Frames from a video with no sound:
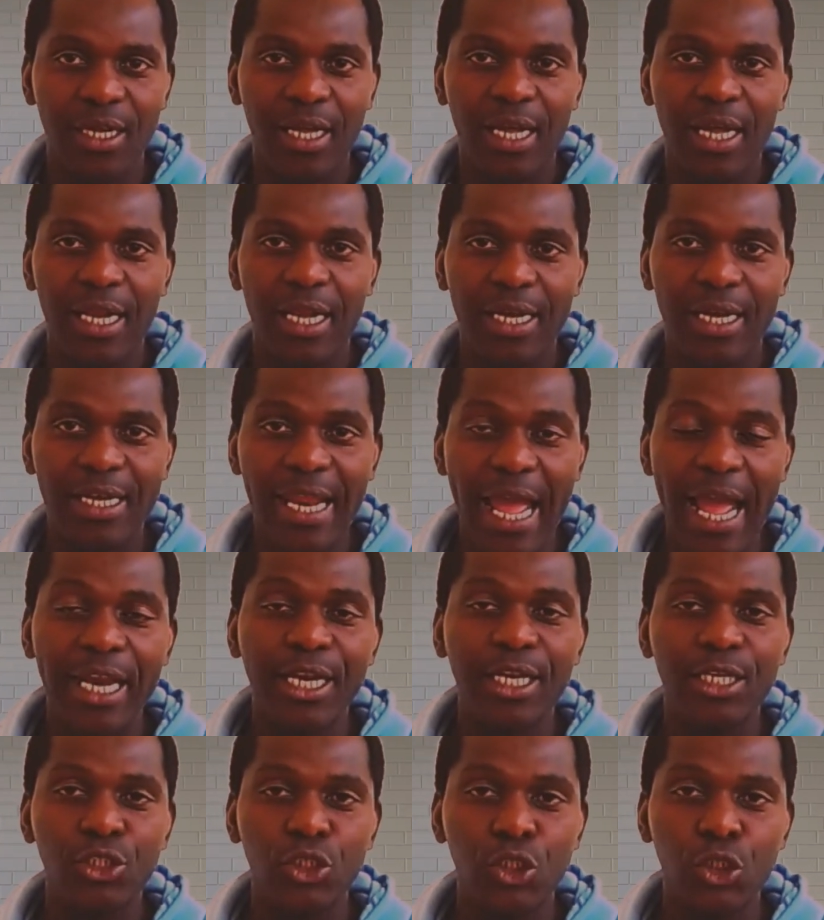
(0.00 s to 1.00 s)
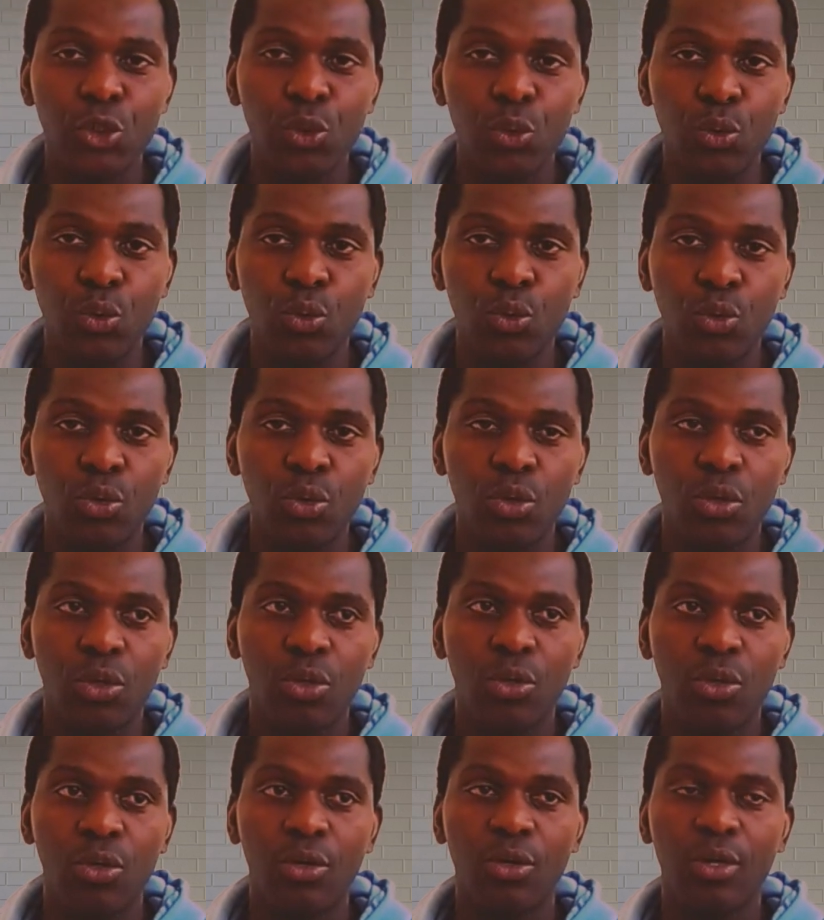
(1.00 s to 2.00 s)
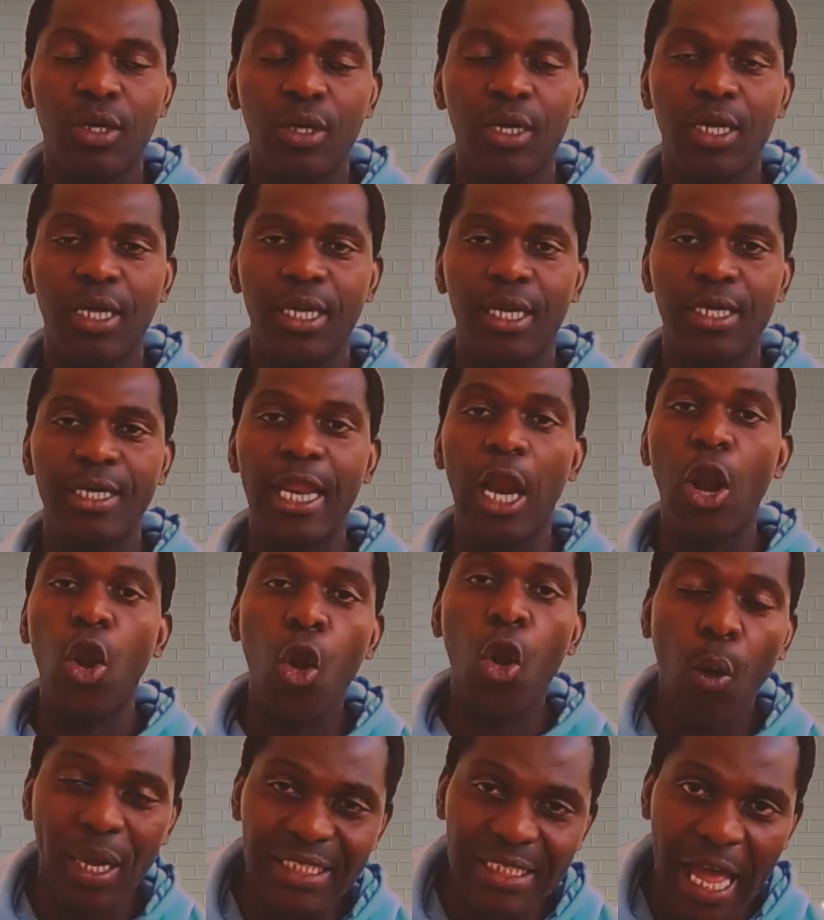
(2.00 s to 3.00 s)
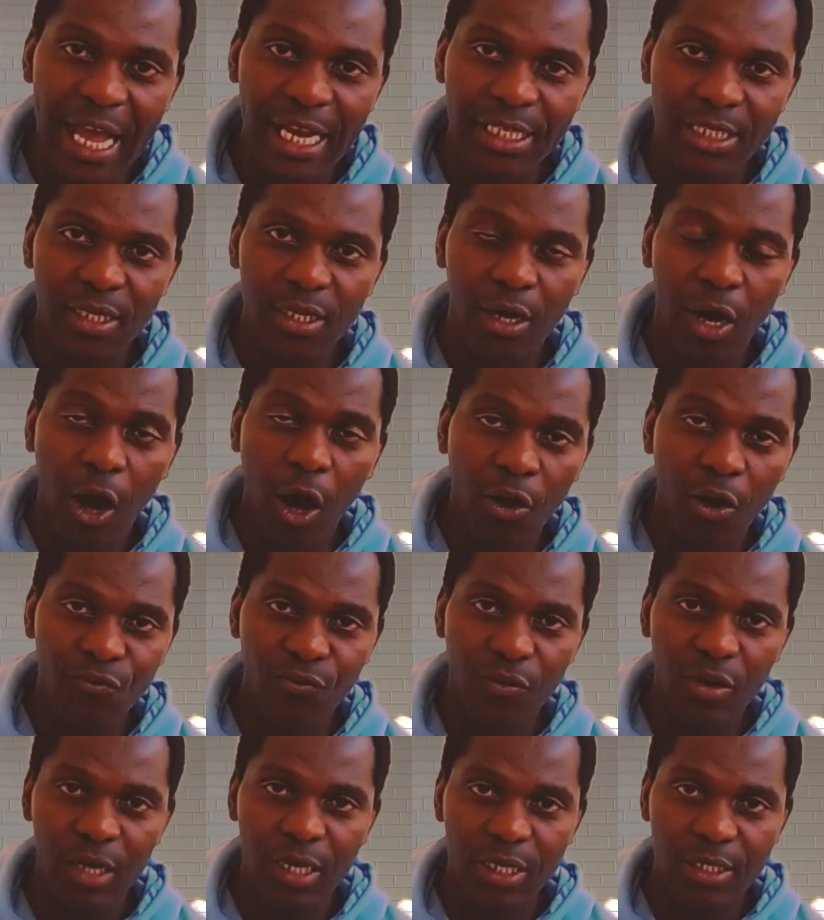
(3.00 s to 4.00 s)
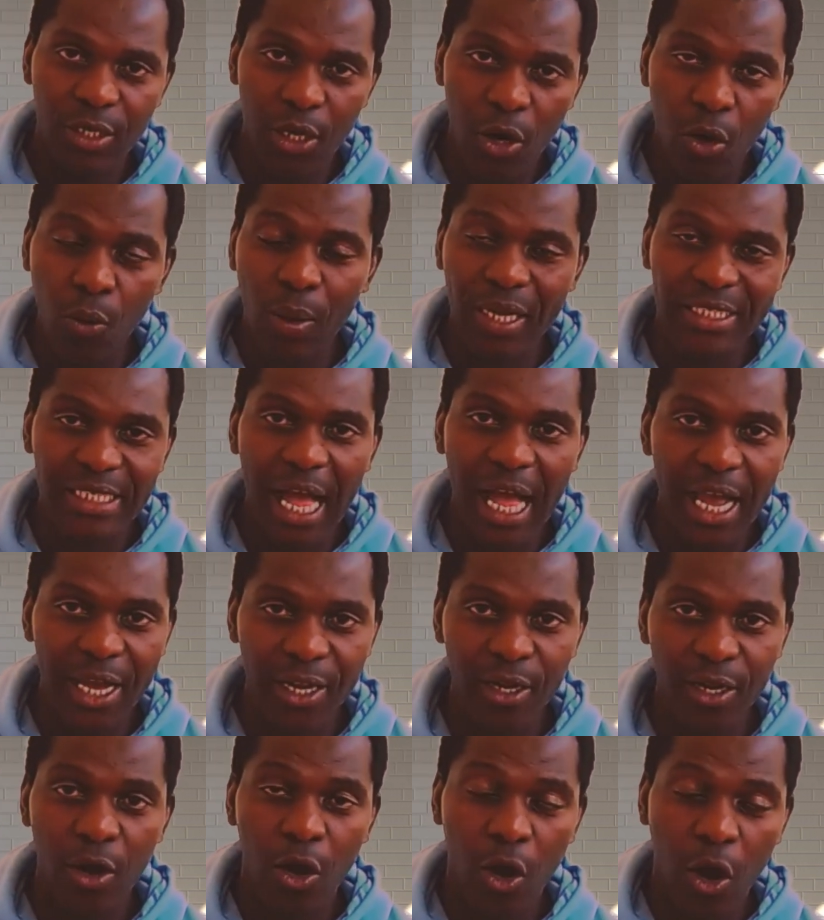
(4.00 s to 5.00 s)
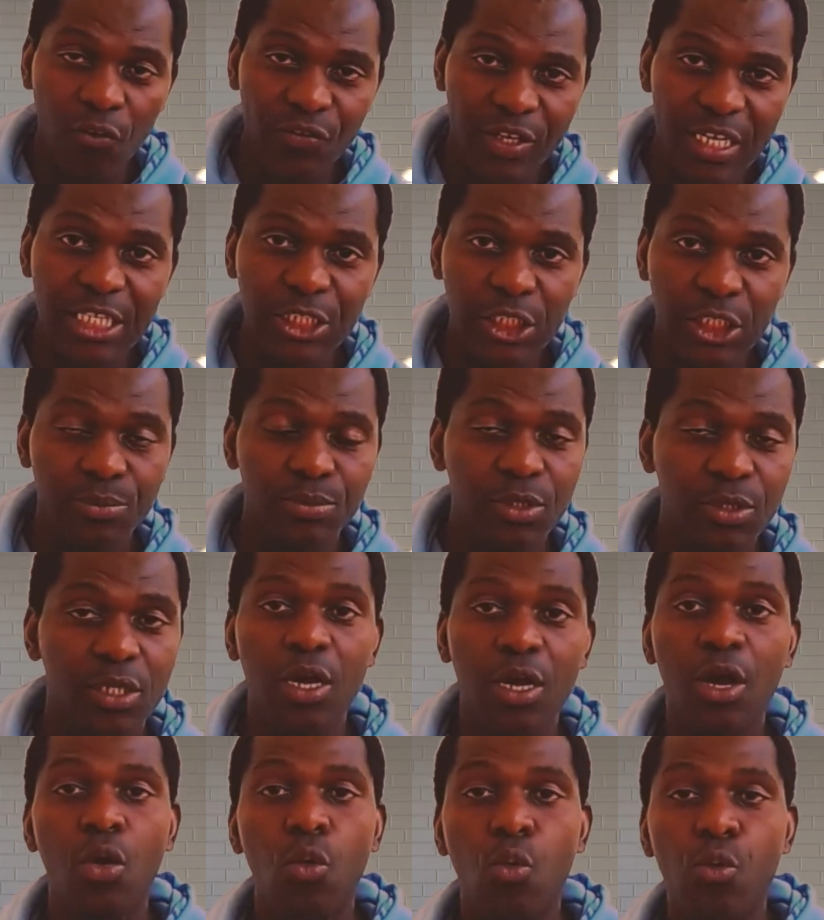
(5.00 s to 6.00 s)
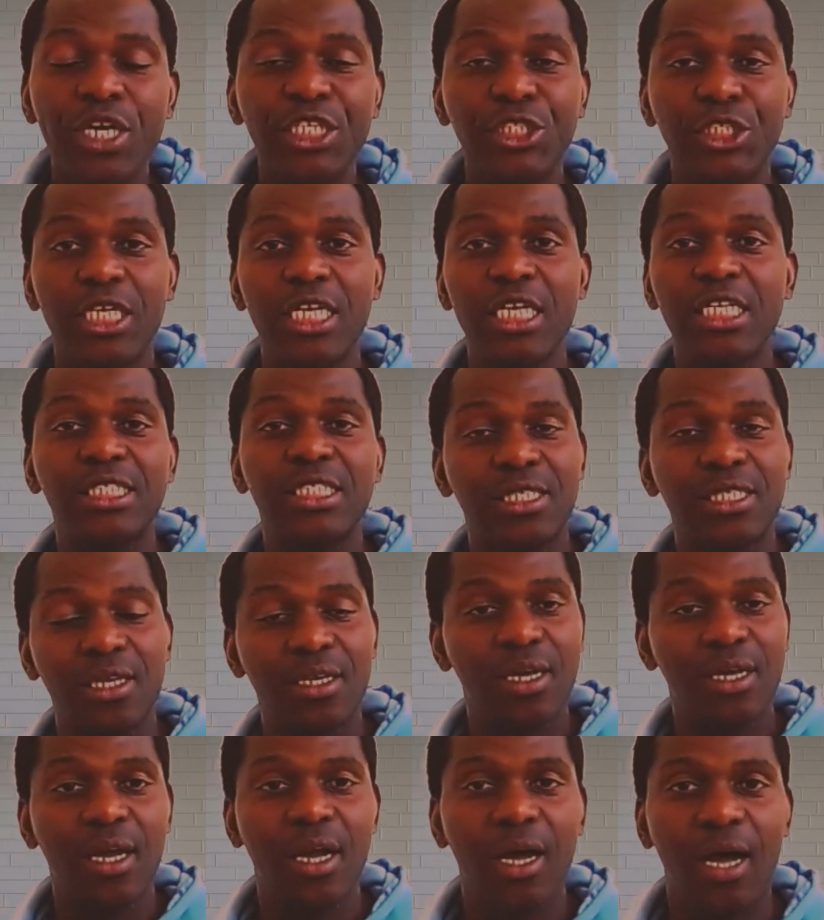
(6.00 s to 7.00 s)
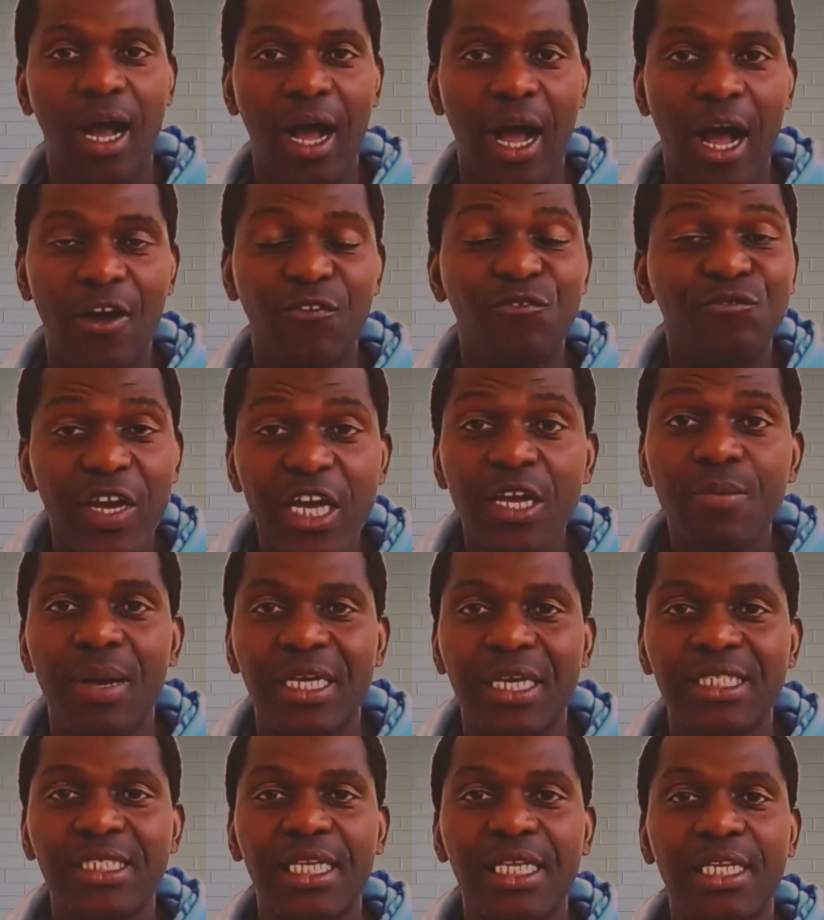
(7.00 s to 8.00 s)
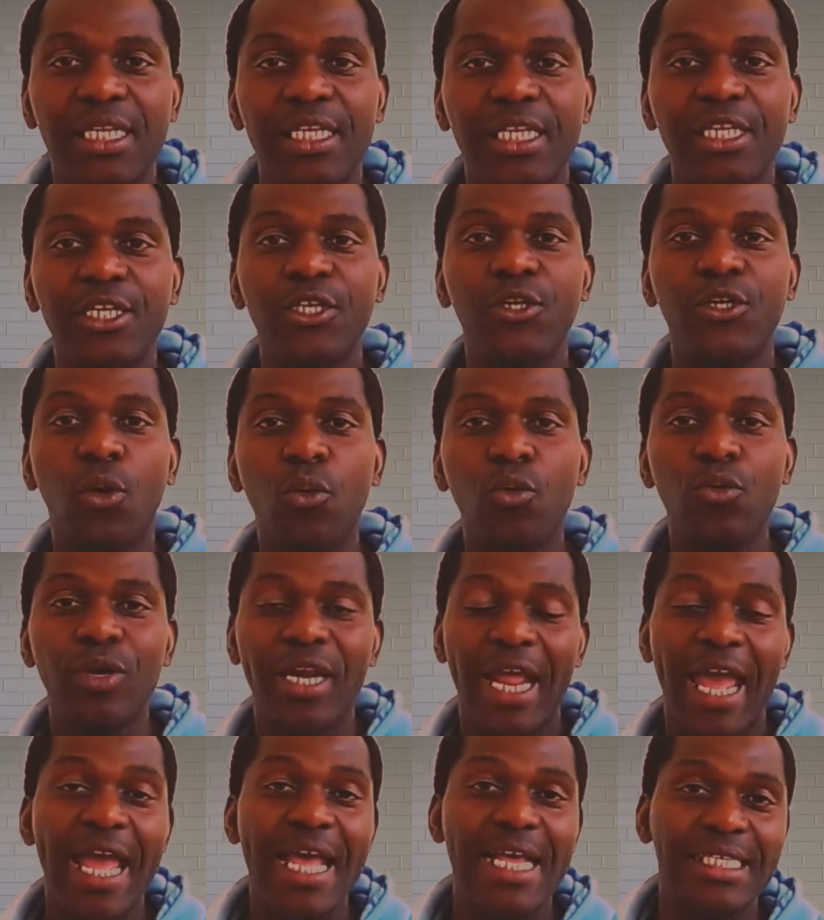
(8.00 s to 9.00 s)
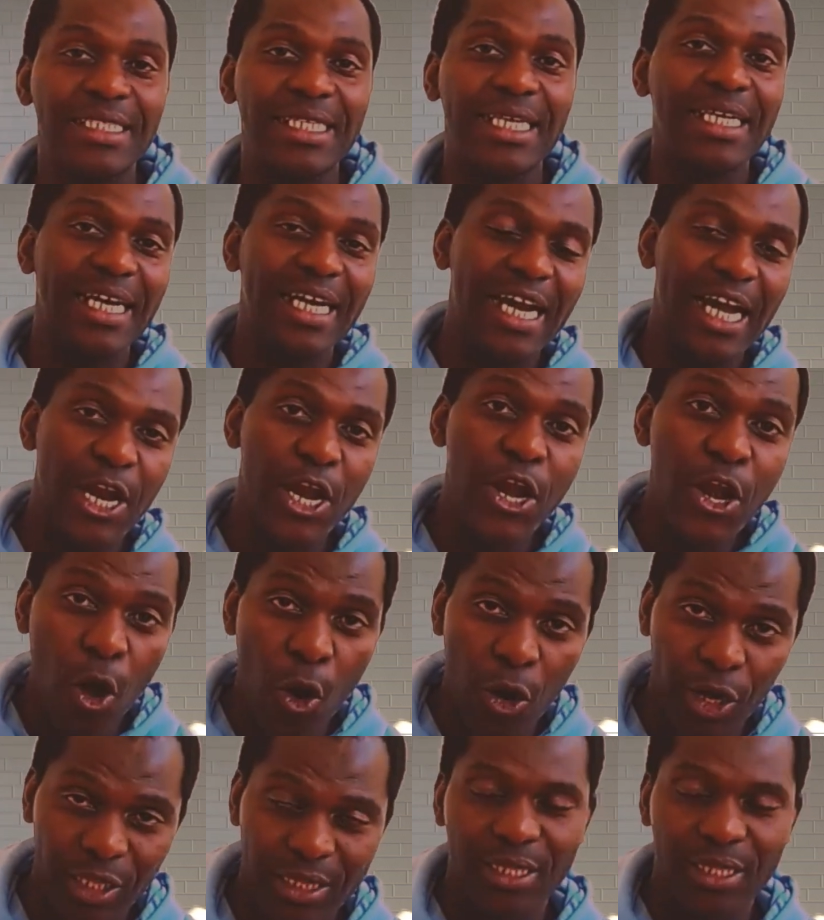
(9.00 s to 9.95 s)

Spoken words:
then to the lower side of Egypt, which is famously known as the north.